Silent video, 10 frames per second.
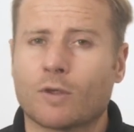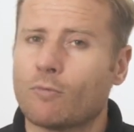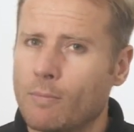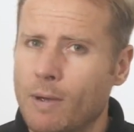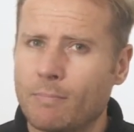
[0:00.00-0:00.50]

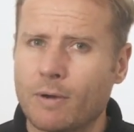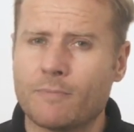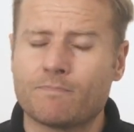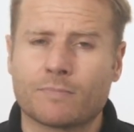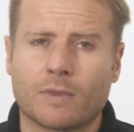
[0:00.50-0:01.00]
Remember,
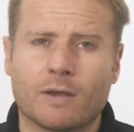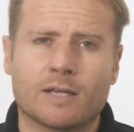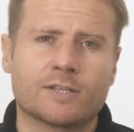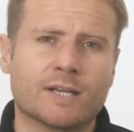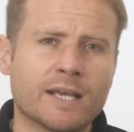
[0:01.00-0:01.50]

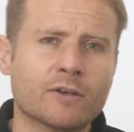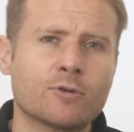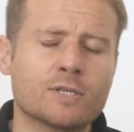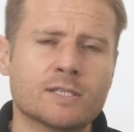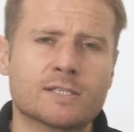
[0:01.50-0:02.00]
it's an
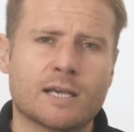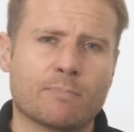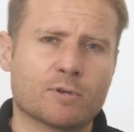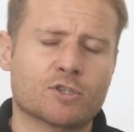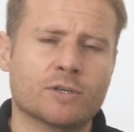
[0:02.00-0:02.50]
increase in
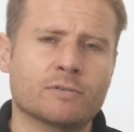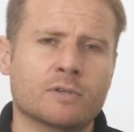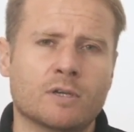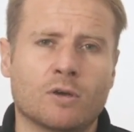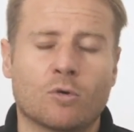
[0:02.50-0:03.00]
temperature
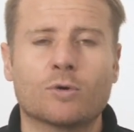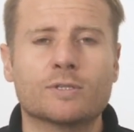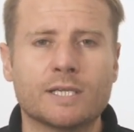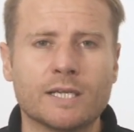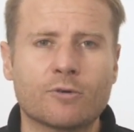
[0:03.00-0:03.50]
or a
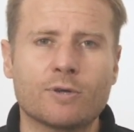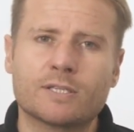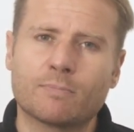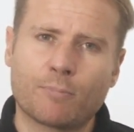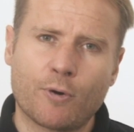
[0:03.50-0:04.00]
decrease
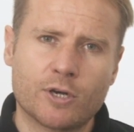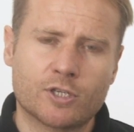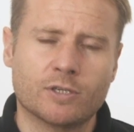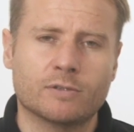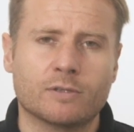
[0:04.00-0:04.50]
in
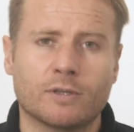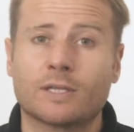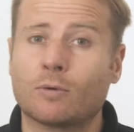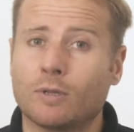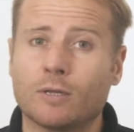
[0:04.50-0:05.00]
pressure
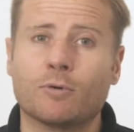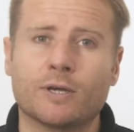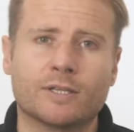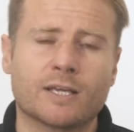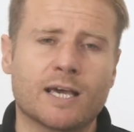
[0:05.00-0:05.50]
that will
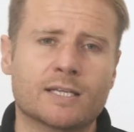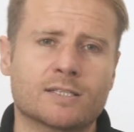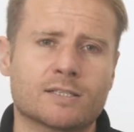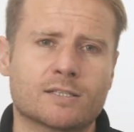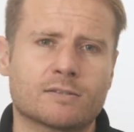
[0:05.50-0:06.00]
liberate the
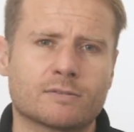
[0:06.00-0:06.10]
gases.